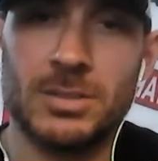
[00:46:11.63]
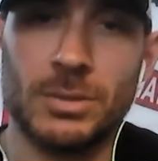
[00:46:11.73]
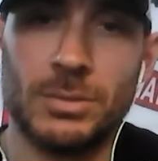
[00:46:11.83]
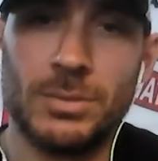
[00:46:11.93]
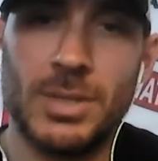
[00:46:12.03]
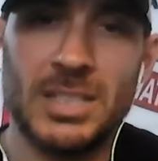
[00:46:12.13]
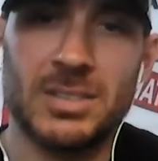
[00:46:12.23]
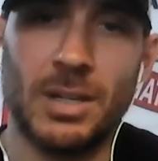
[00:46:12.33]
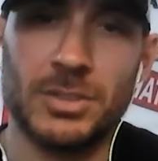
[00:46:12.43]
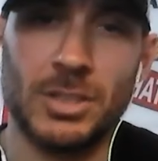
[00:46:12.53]
So that
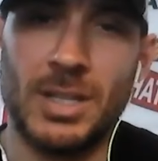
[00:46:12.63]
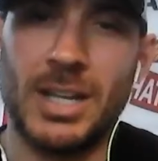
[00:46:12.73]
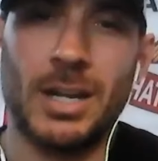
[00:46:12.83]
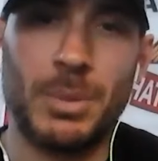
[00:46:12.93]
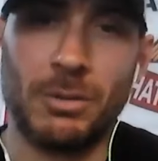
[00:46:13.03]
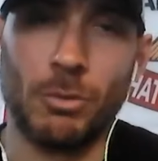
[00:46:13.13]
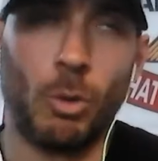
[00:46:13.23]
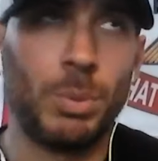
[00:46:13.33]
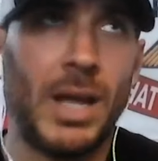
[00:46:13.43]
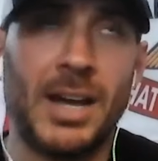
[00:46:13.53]
stuff's good. They got a big
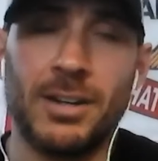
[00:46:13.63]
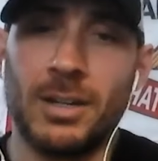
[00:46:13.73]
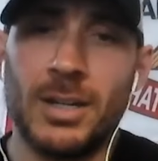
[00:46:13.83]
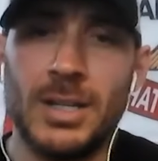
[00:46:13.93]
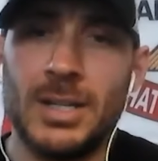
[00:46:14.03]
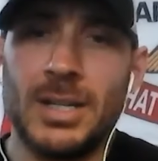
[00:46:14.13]
rope ladder,